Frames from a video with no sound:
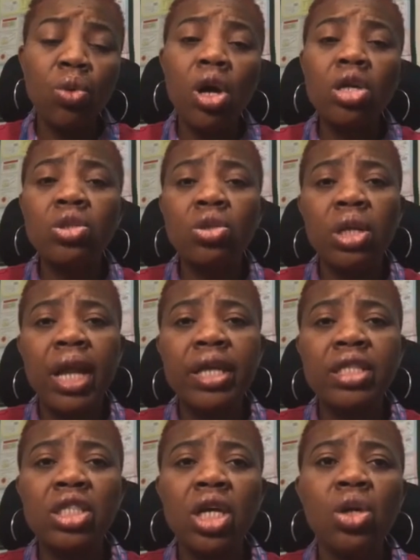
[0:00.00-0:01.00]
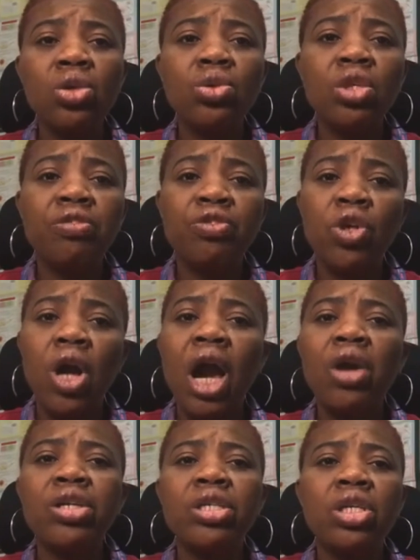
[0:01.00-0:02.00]
we also like tell you, if you're
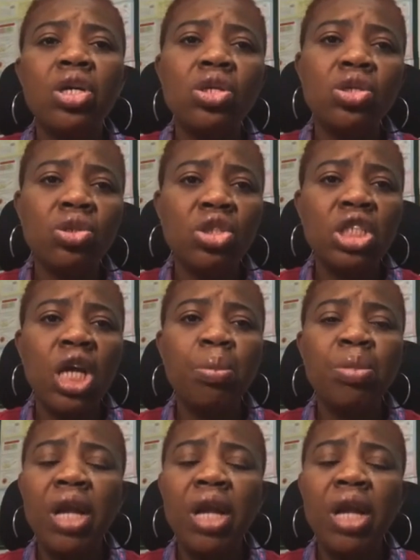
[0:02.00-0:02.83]
out here on social